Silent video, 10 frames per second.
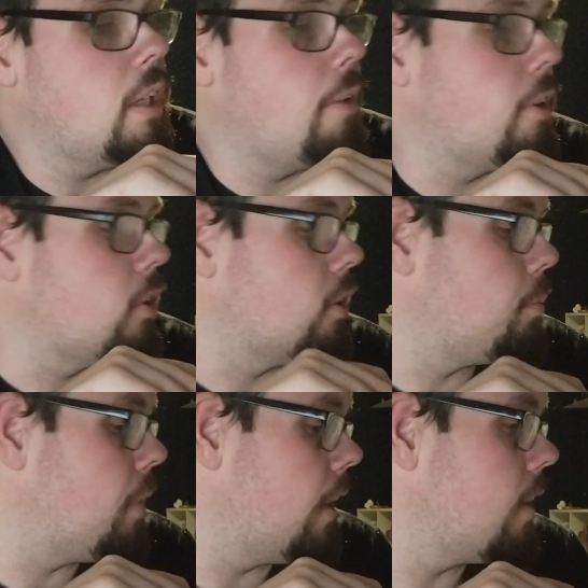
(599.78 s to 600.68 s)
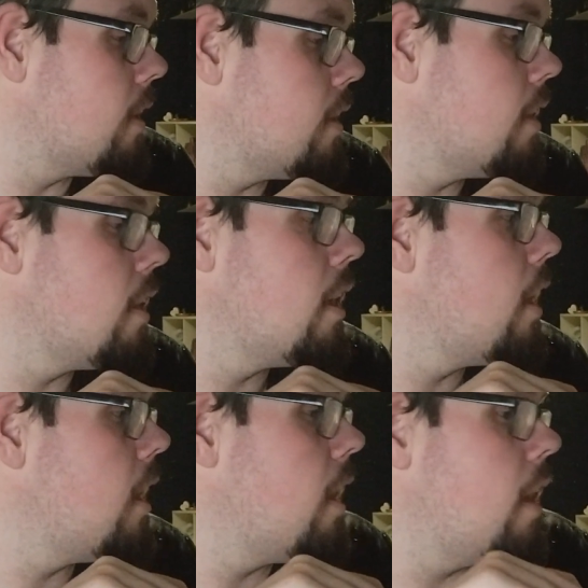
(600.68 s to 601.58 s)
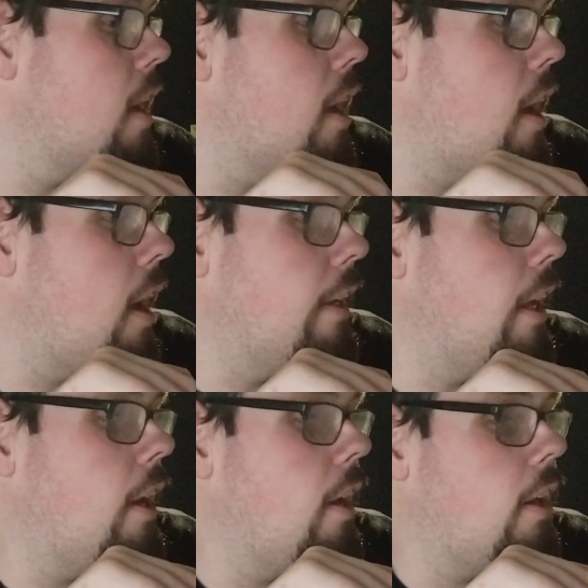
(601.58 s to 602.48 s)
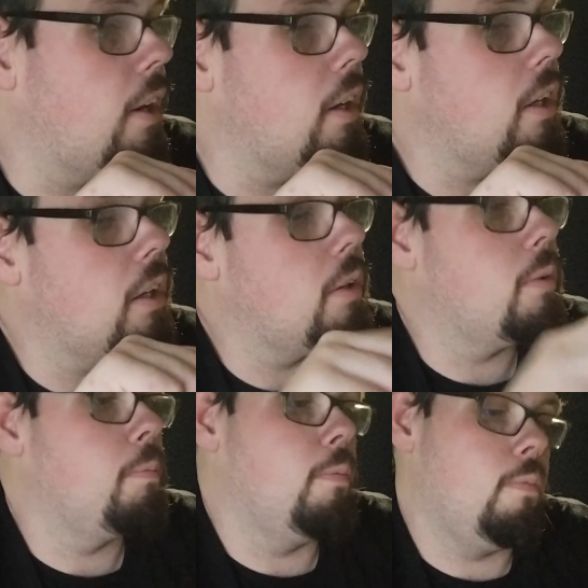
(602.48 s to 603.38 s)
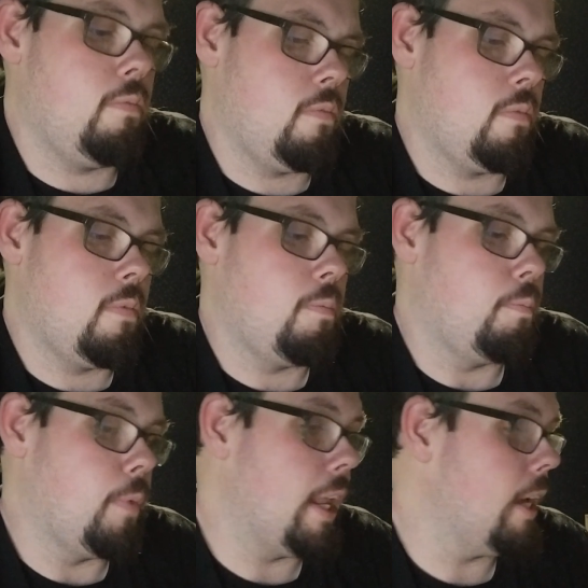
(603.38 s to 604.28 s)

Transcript: I'm not going to complain. And then my